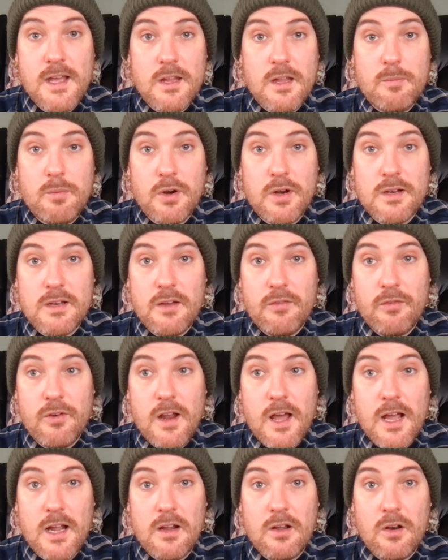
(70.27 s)
you put a different
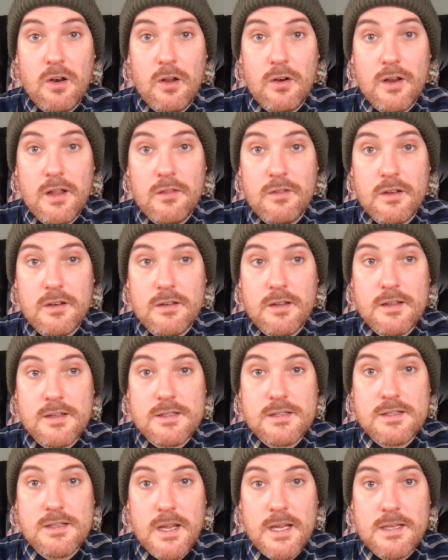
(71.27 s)
angle on it that
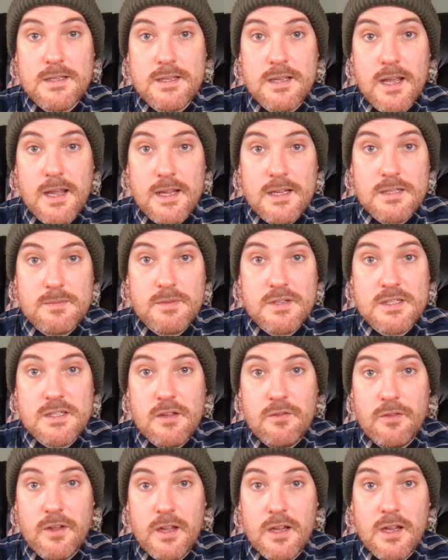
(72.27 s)
does meet a
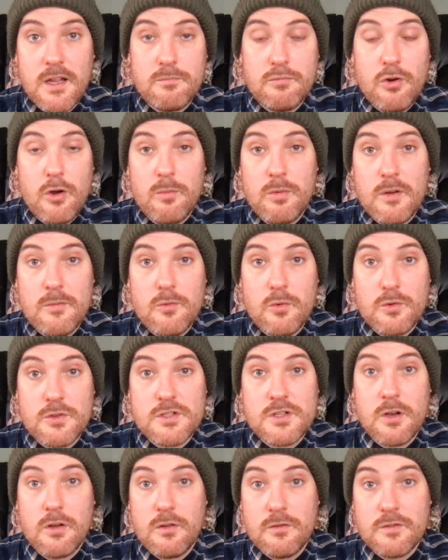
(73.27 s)
specific problem or
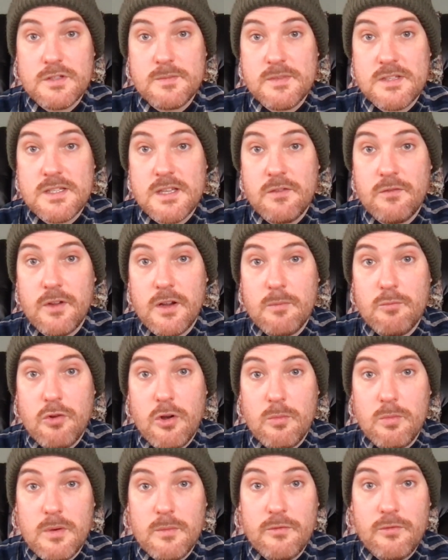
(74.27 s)
solve a specific
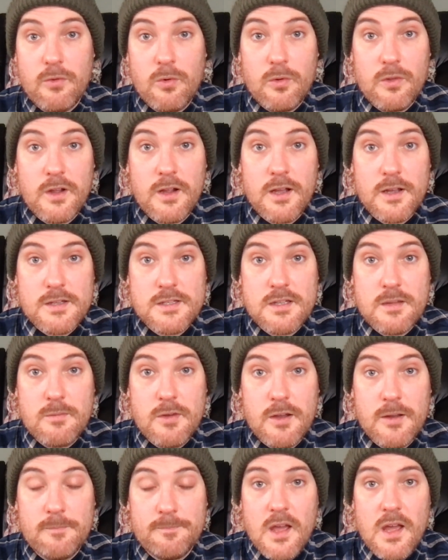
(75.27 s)
problem for the customer.